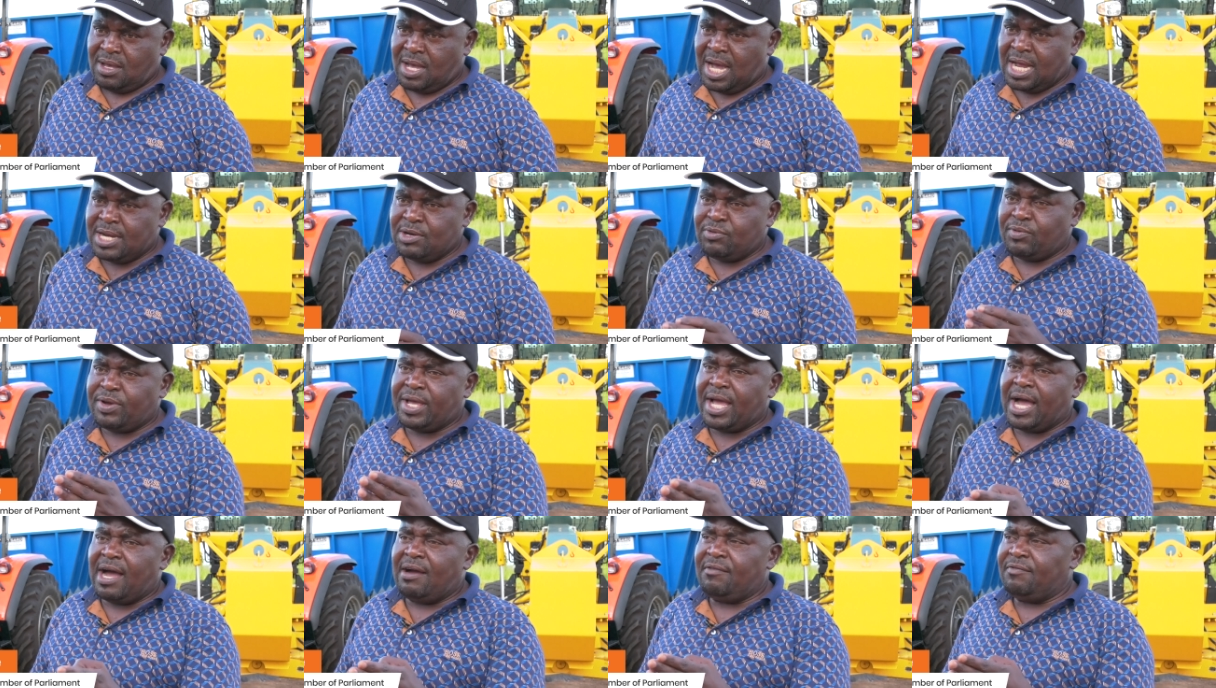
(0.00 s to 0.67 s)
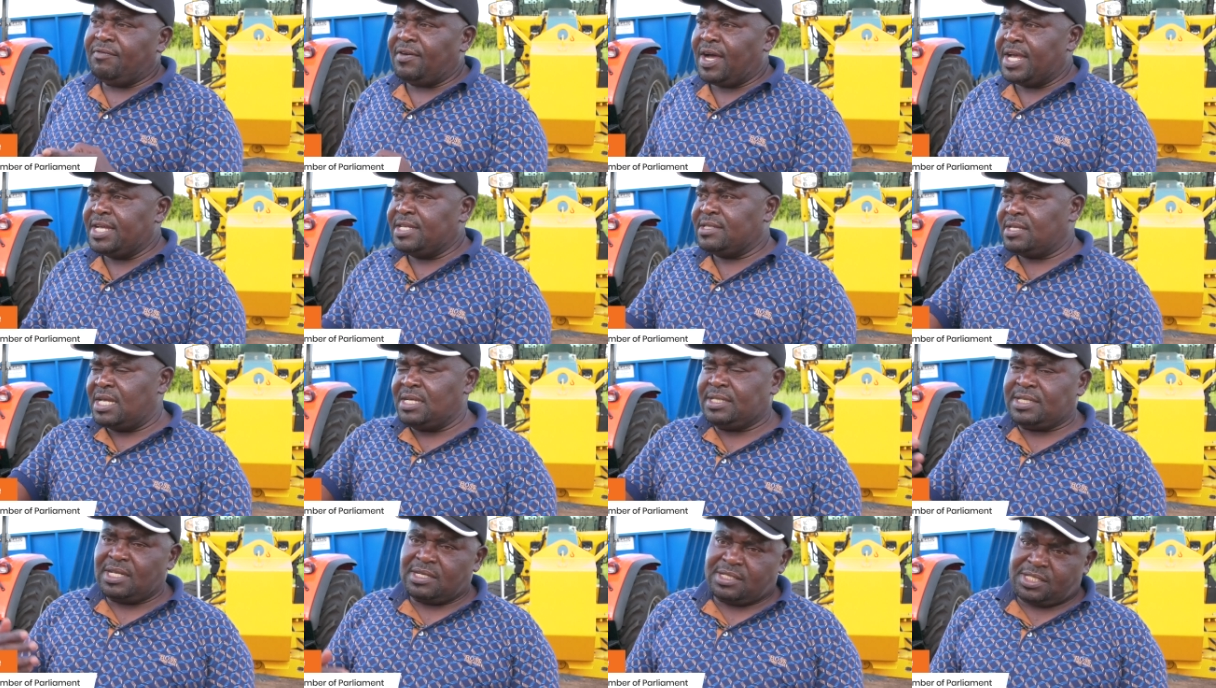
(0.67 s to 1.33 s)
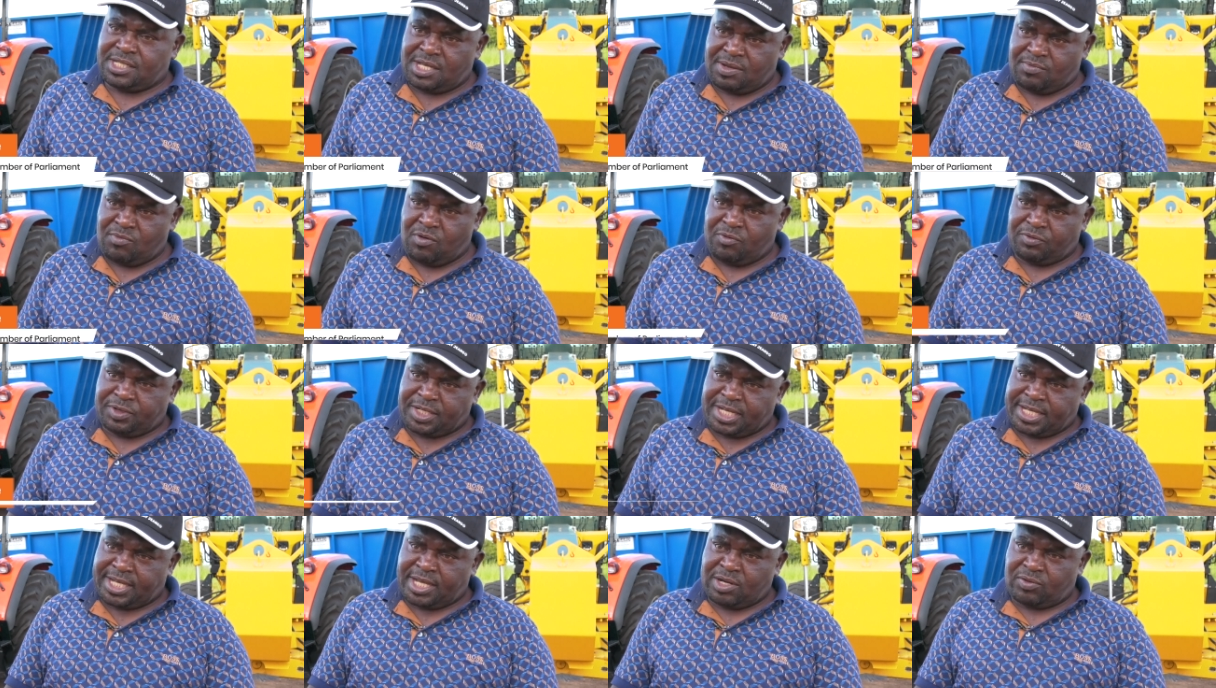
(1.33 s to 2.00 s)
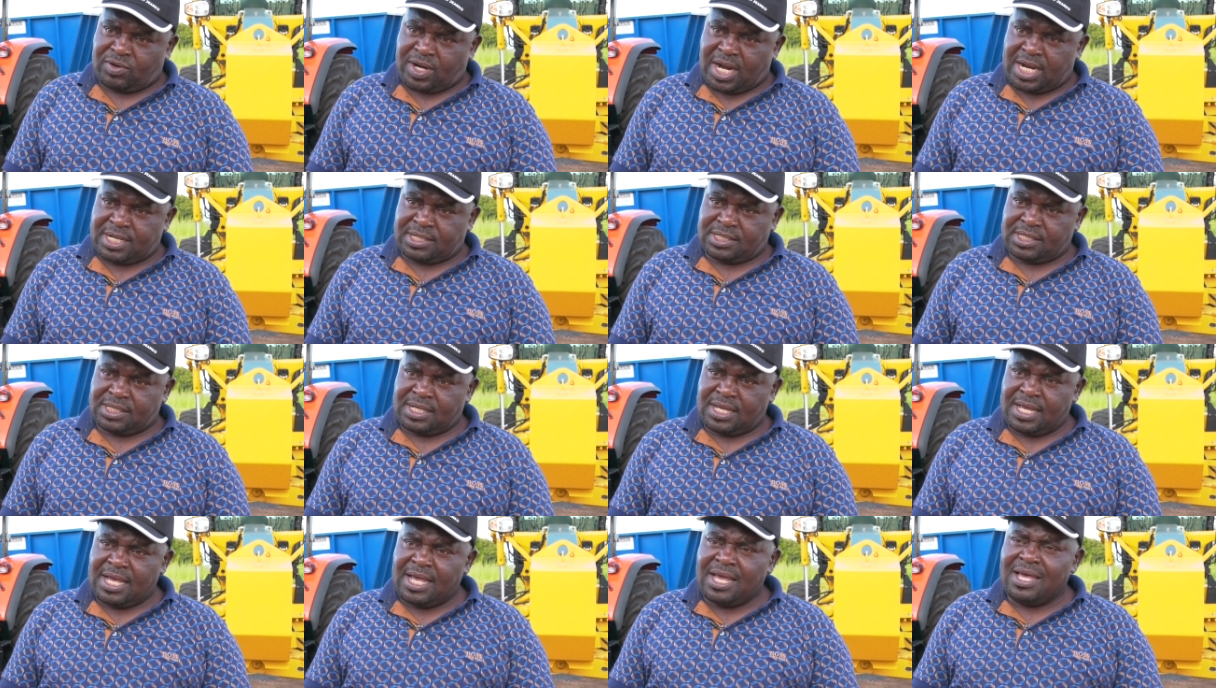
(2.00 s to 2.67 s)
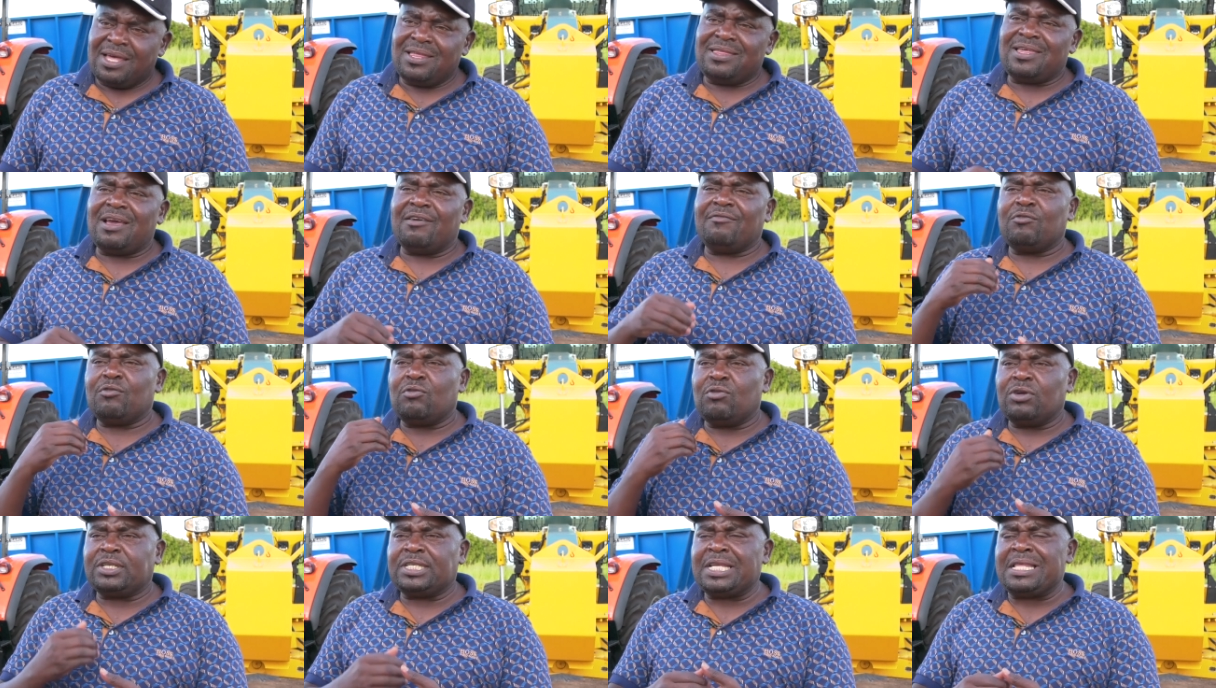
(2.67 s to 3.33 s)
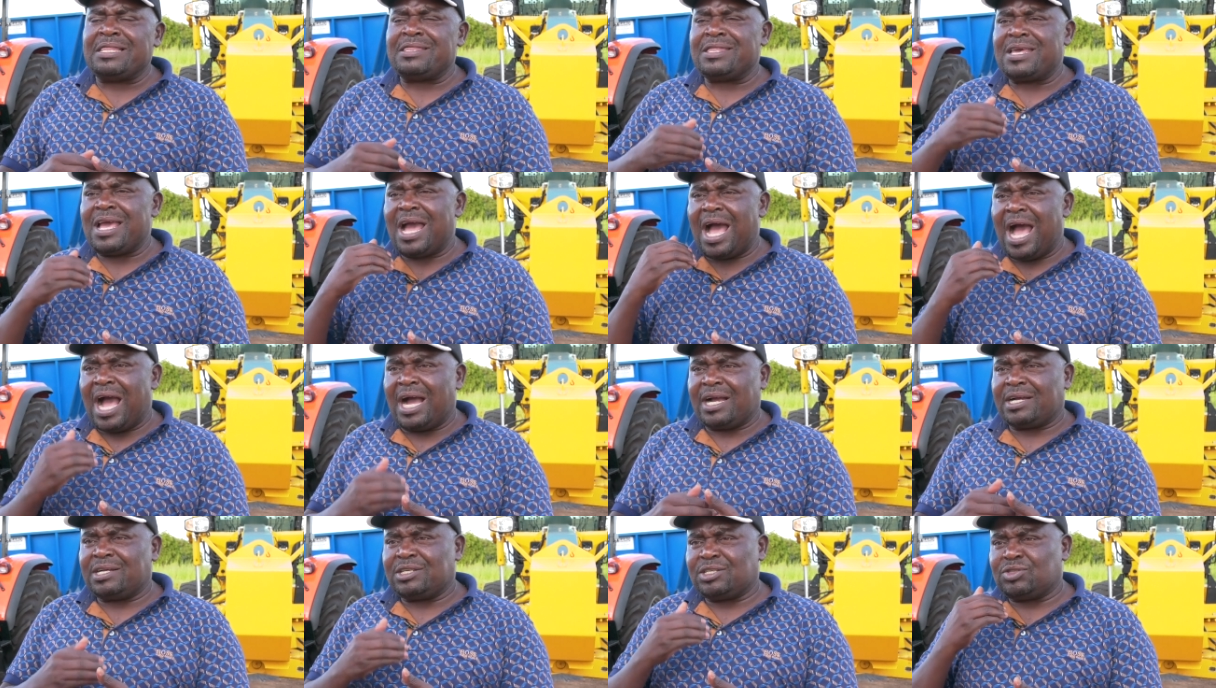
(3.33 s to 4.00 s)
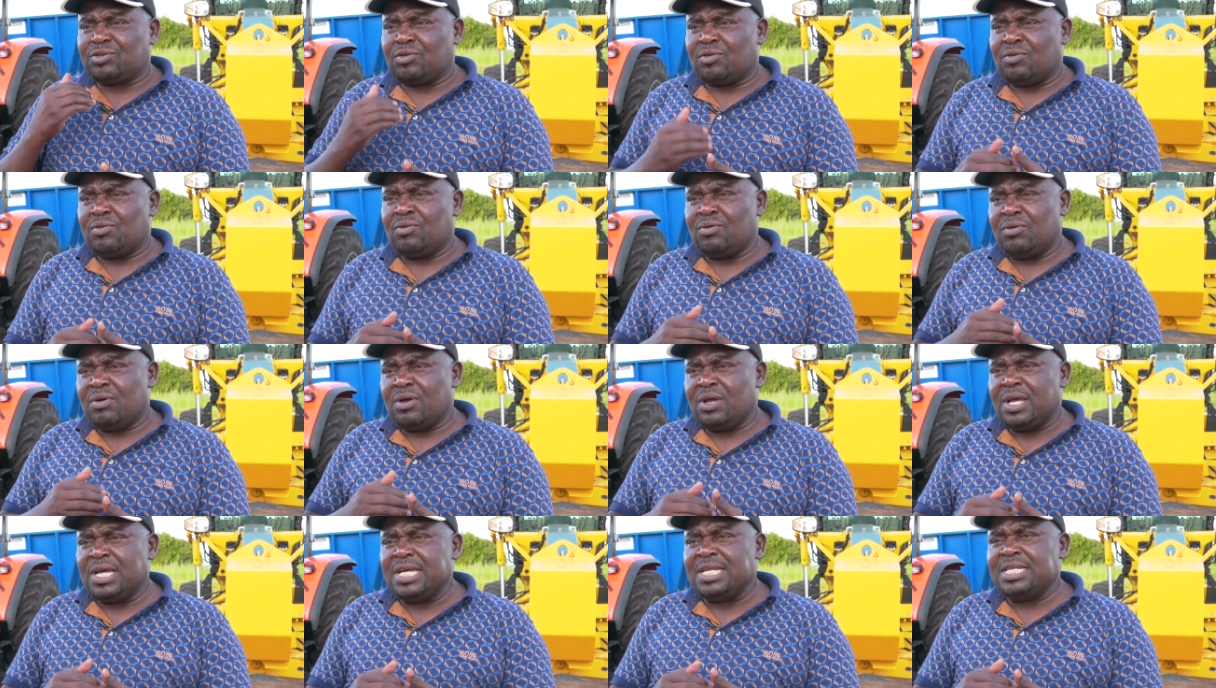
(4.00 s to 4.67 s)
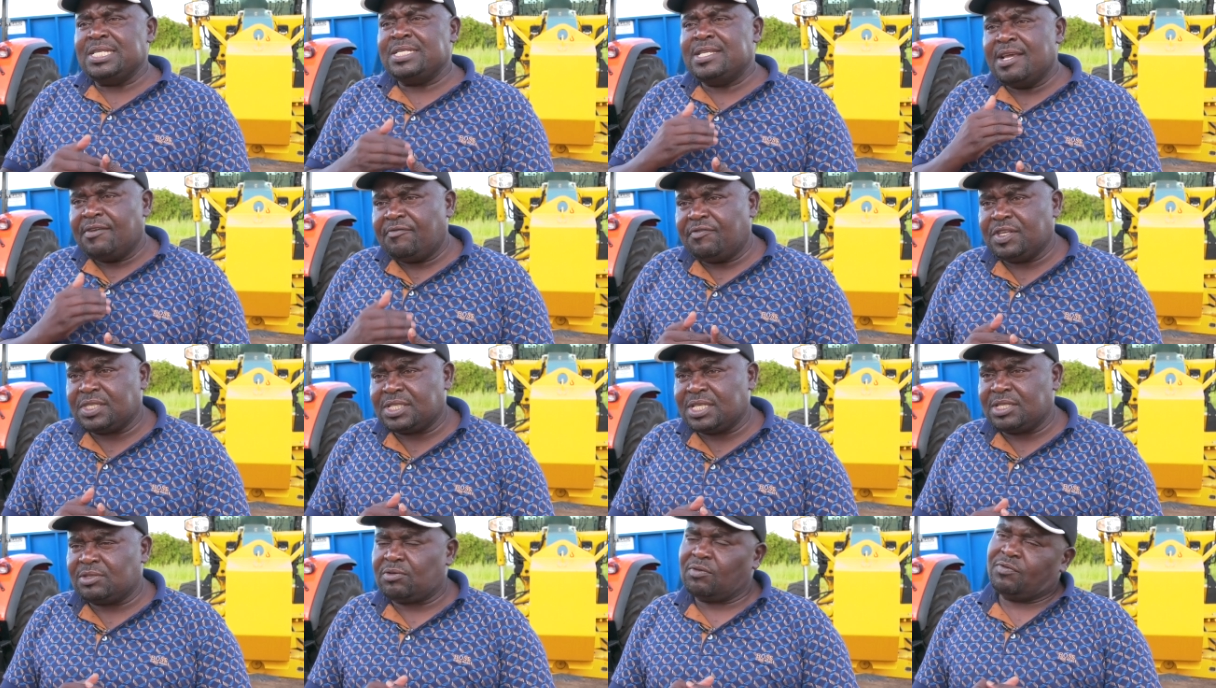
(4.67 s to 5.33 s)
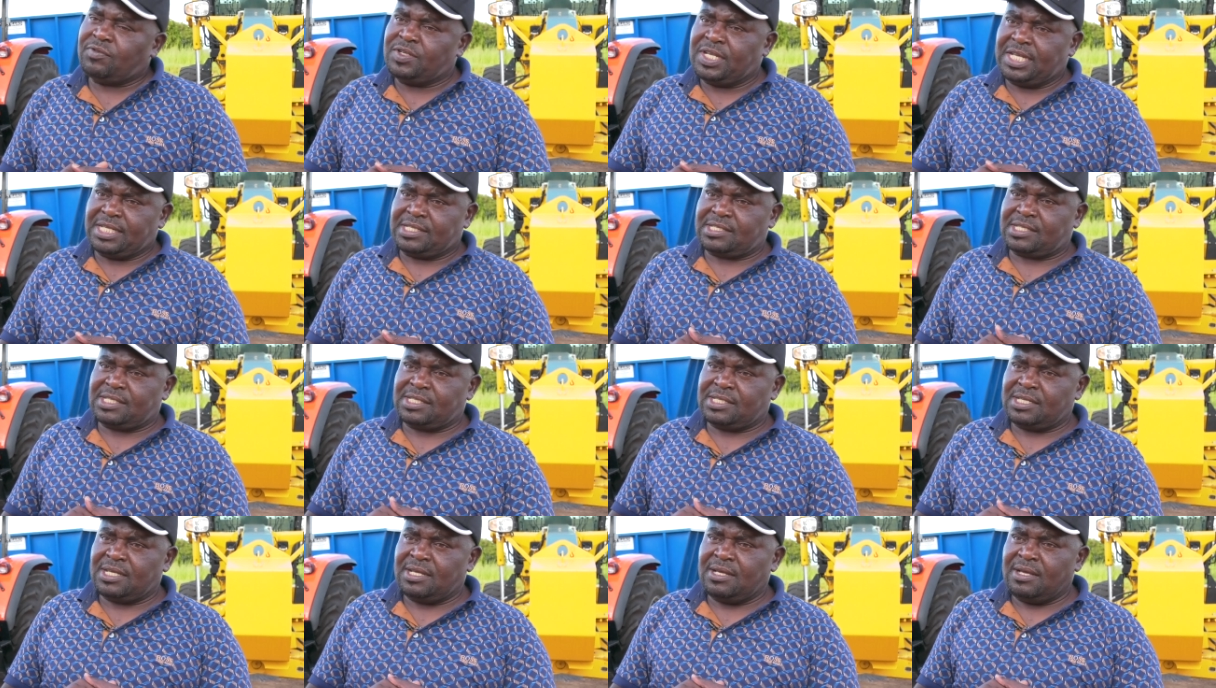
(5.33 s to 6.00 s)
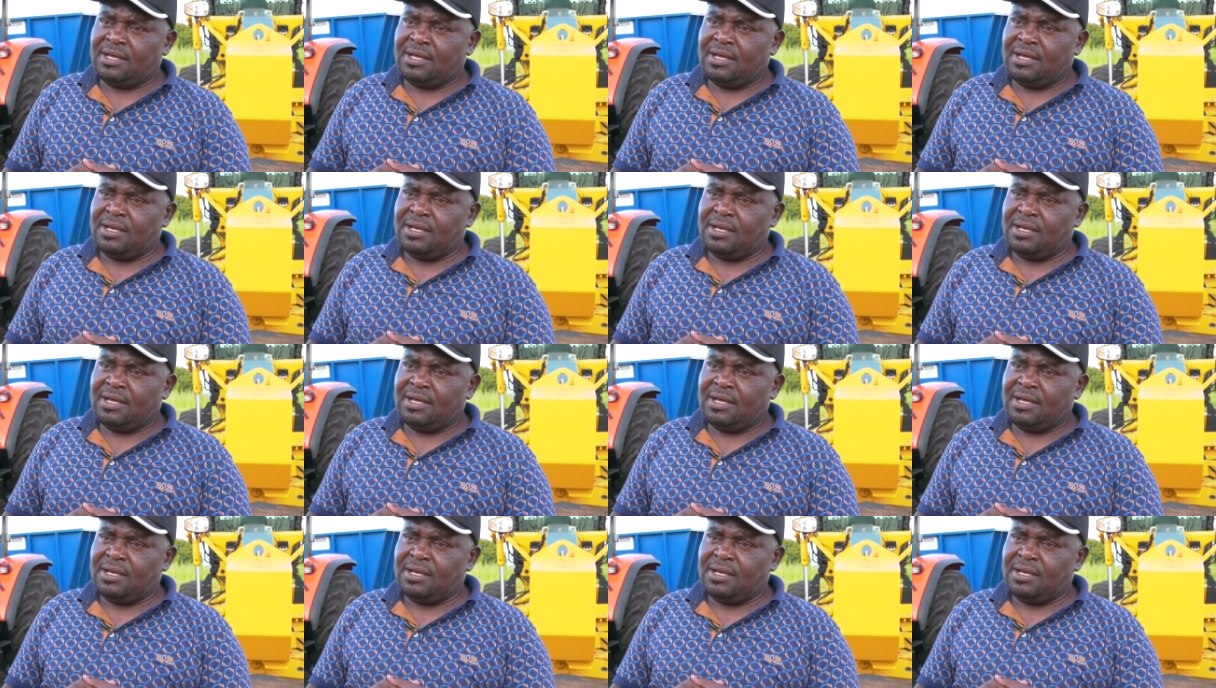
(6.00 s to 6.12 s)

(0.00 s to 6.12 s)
And we have a set a team of technocrats. They have gotten the actual deficit of desks.